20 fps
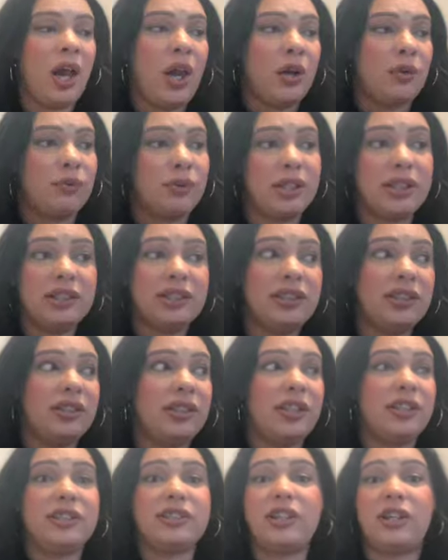
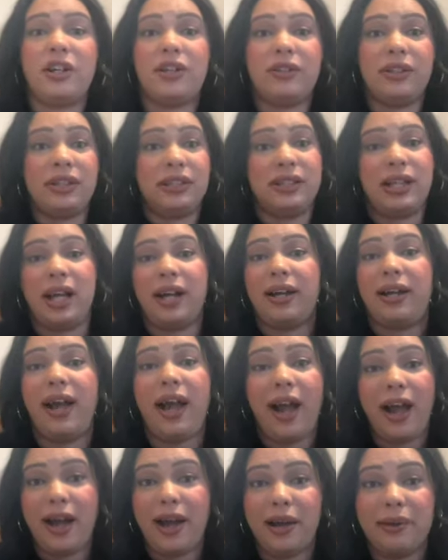
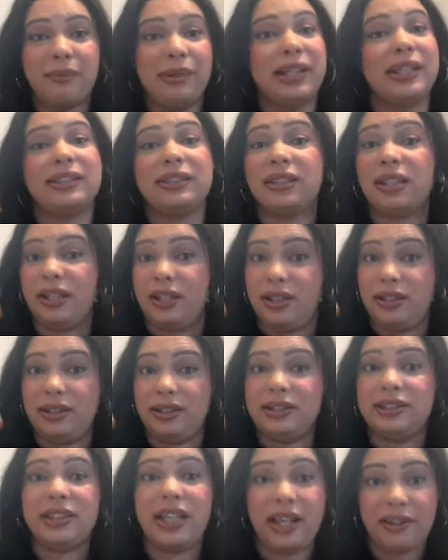registerednursern.com is a
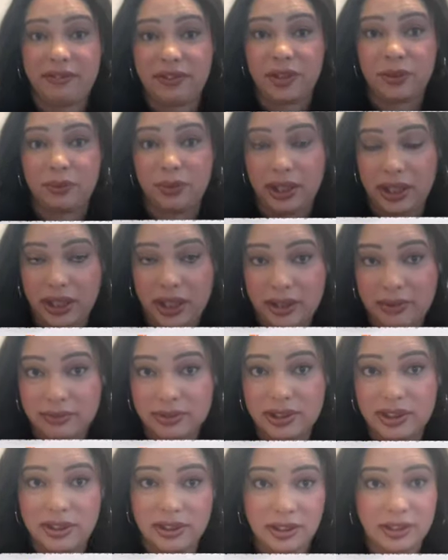savior when it comes
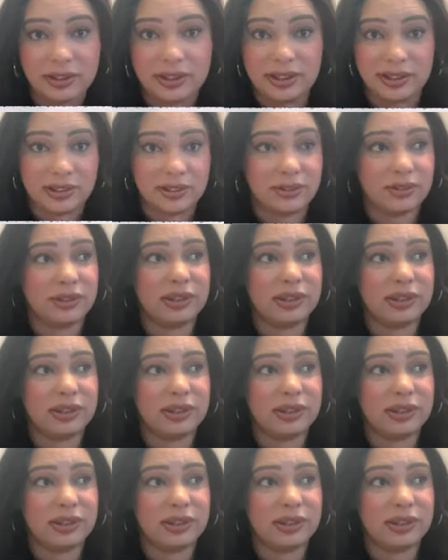to nursing school,